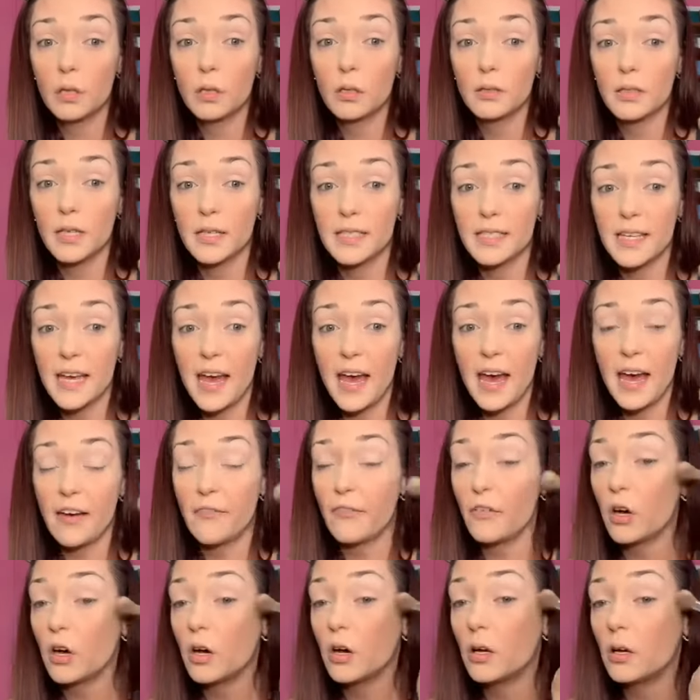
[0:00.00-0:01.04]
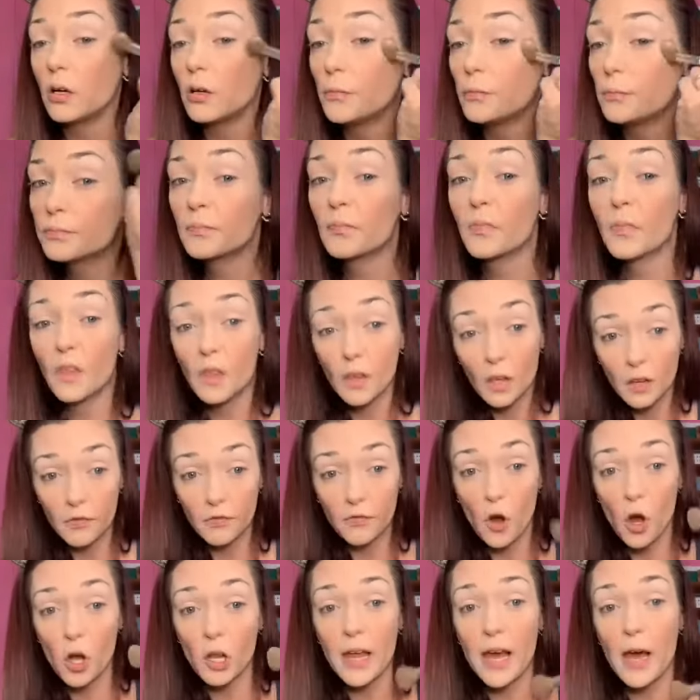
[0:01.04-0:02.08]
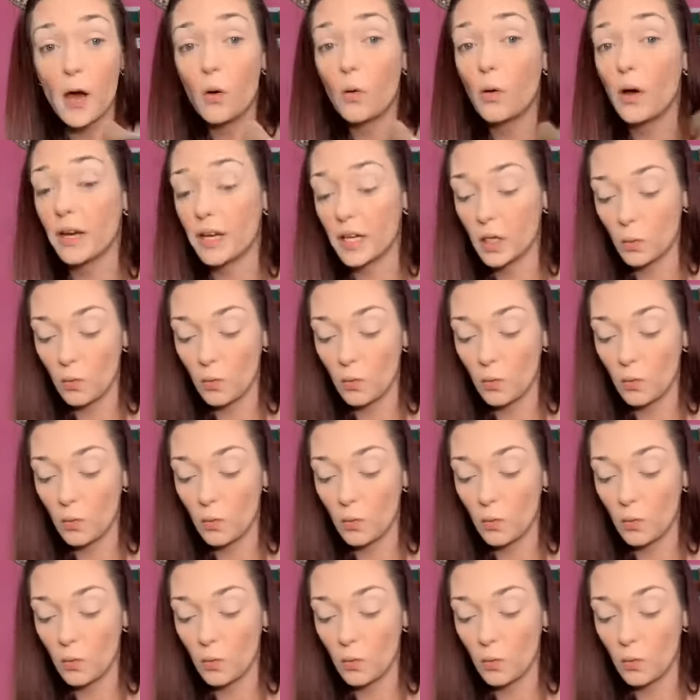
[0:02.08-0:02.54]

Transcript: doesn't have fallout. I can